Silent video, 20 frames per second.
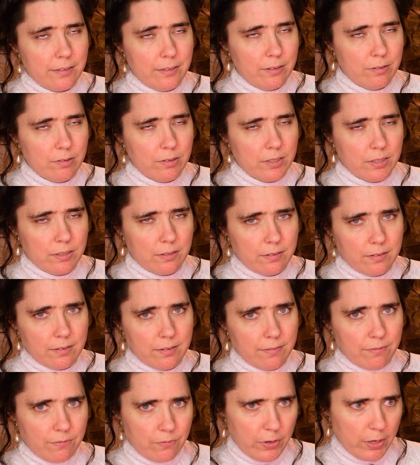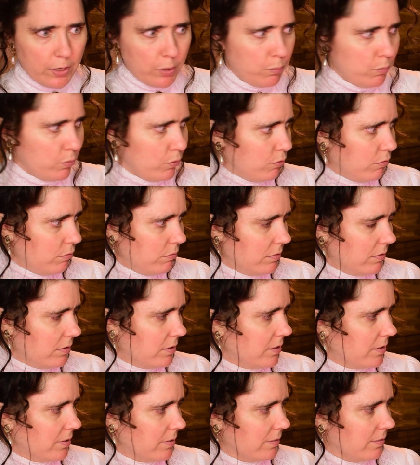Johan
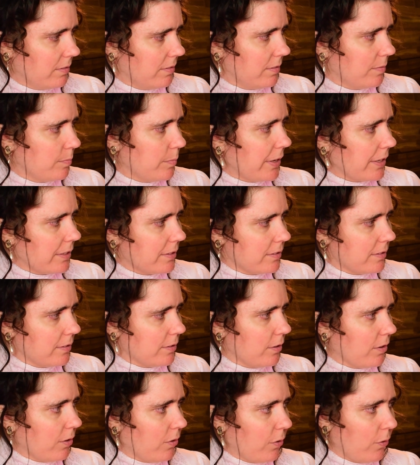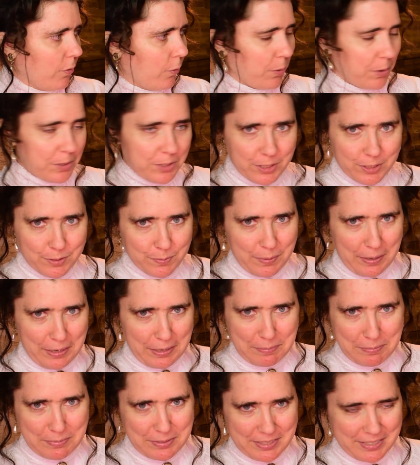Bingenboom's. Makes gorgeous
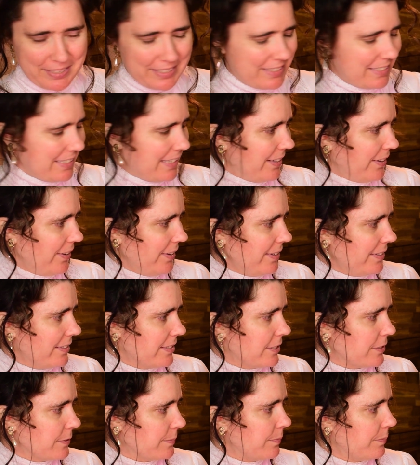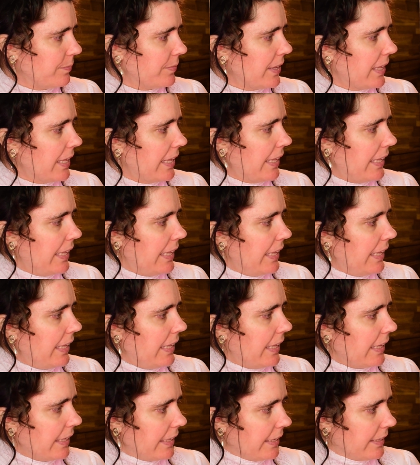maps, does he not?
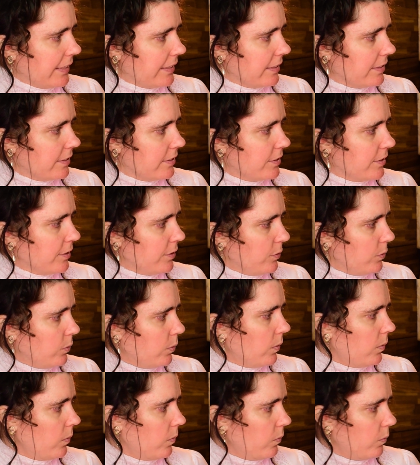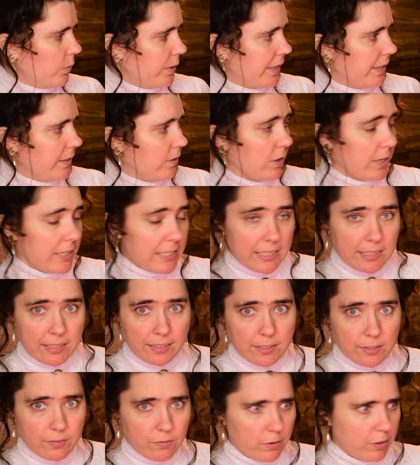And so we looked at
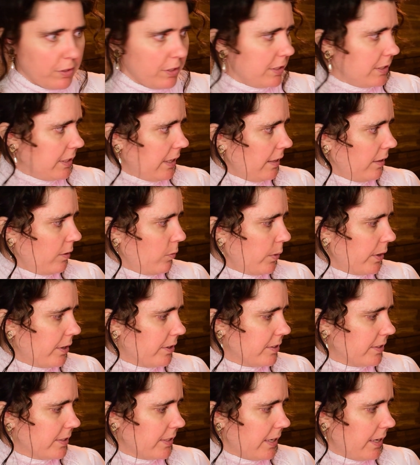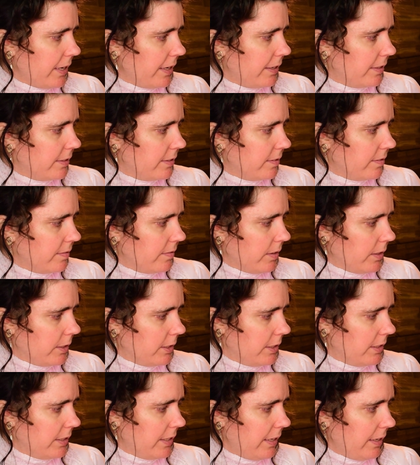this for the Delaware side,
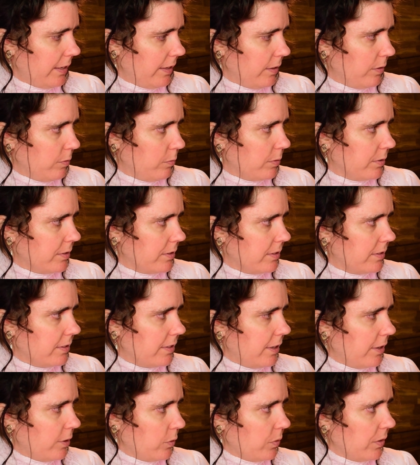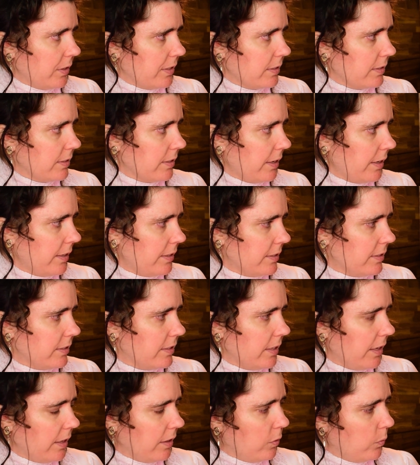Swanendale, this side is
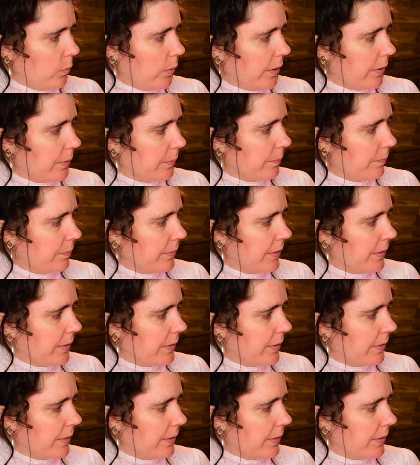Delaware.